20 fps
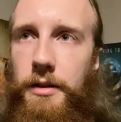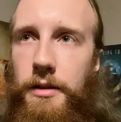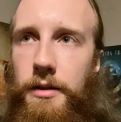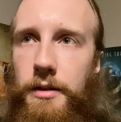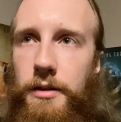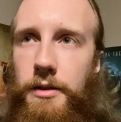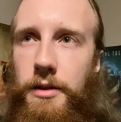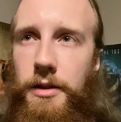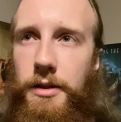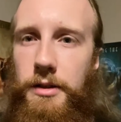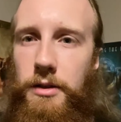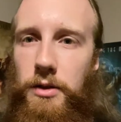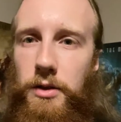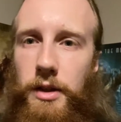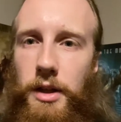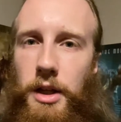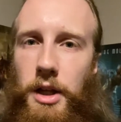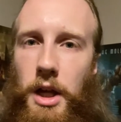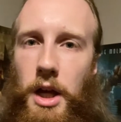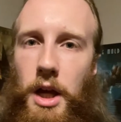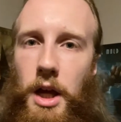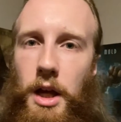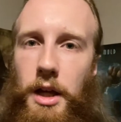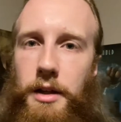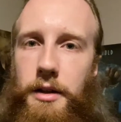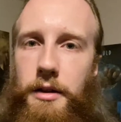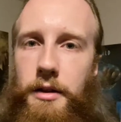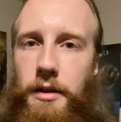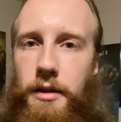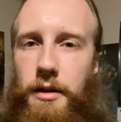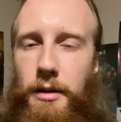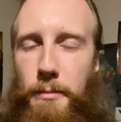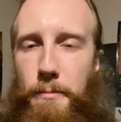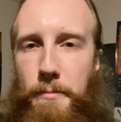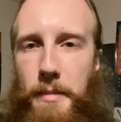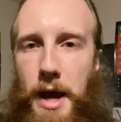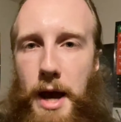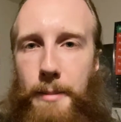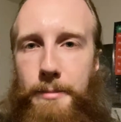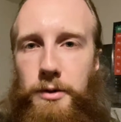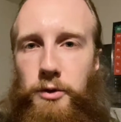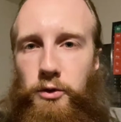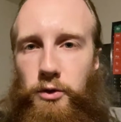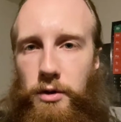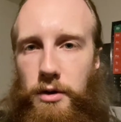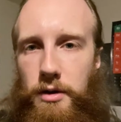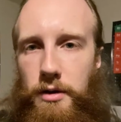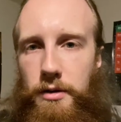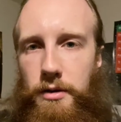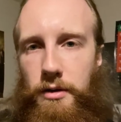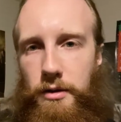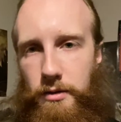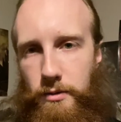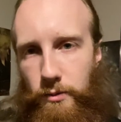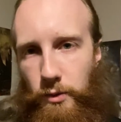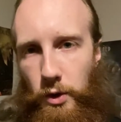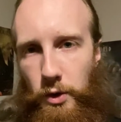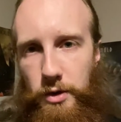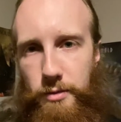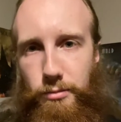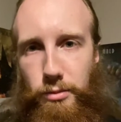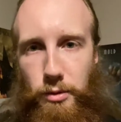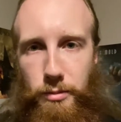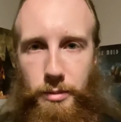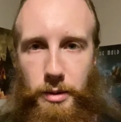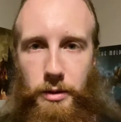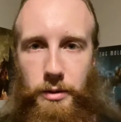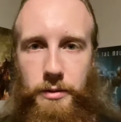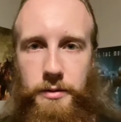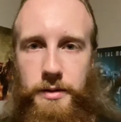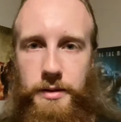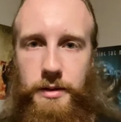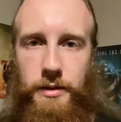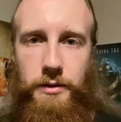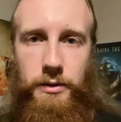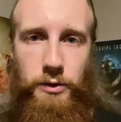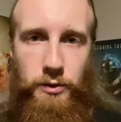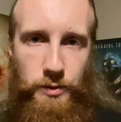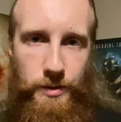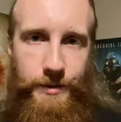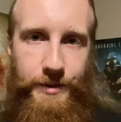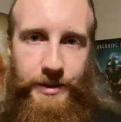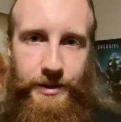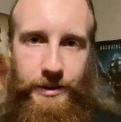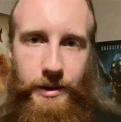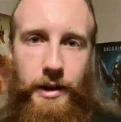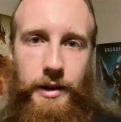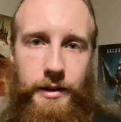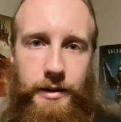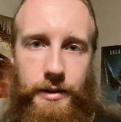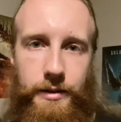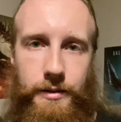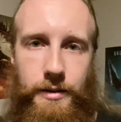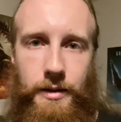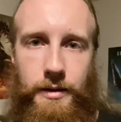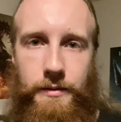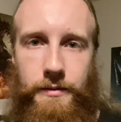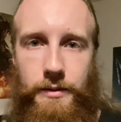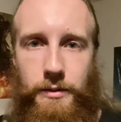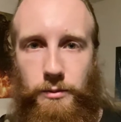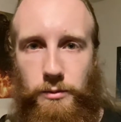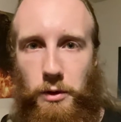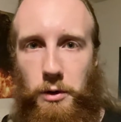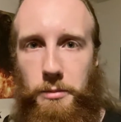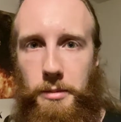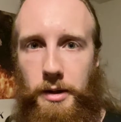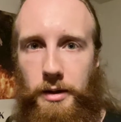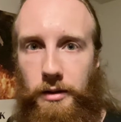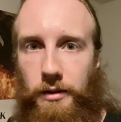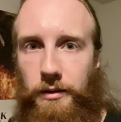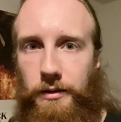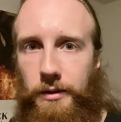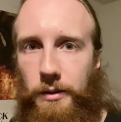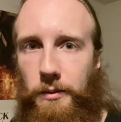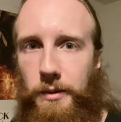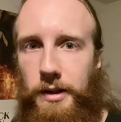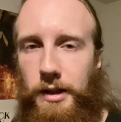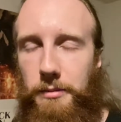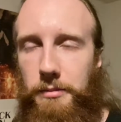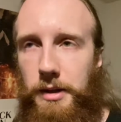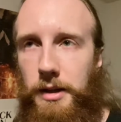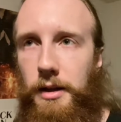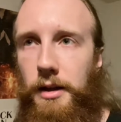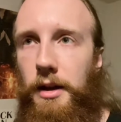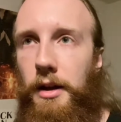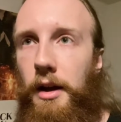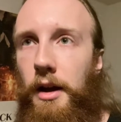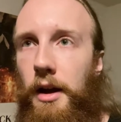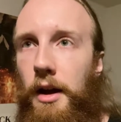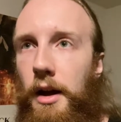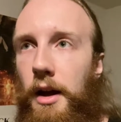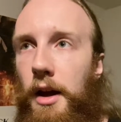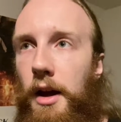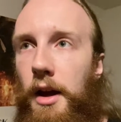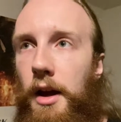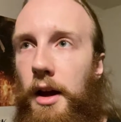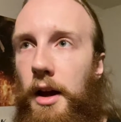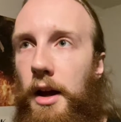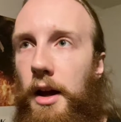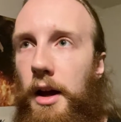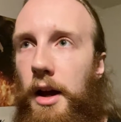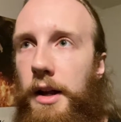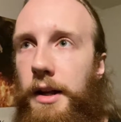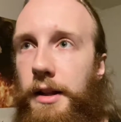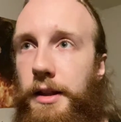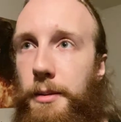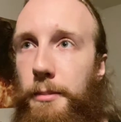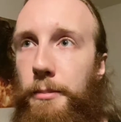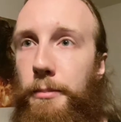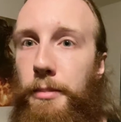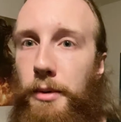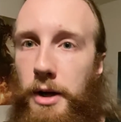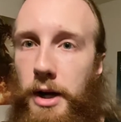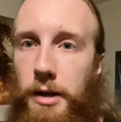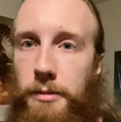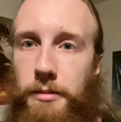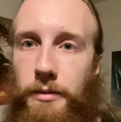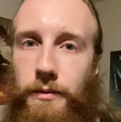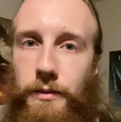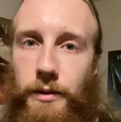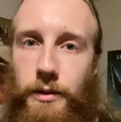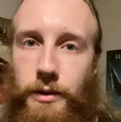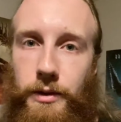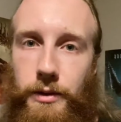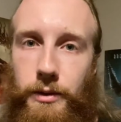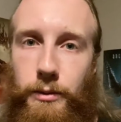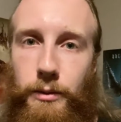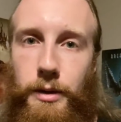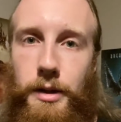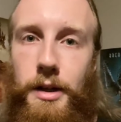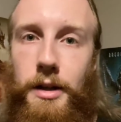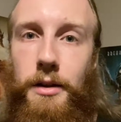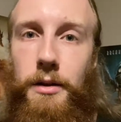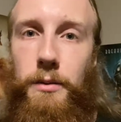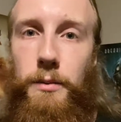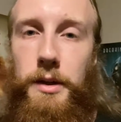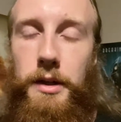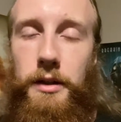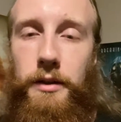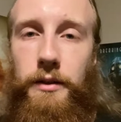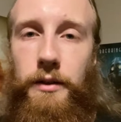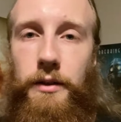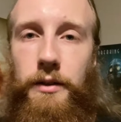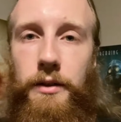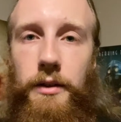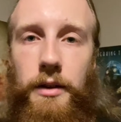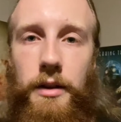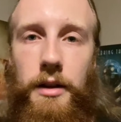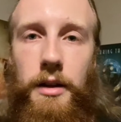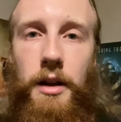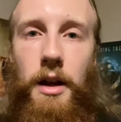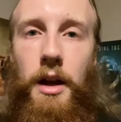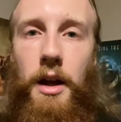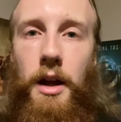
She's looking at a map drawn where the proposed drill site of the Roebuck is going to be. And at the bottom of the screen we can see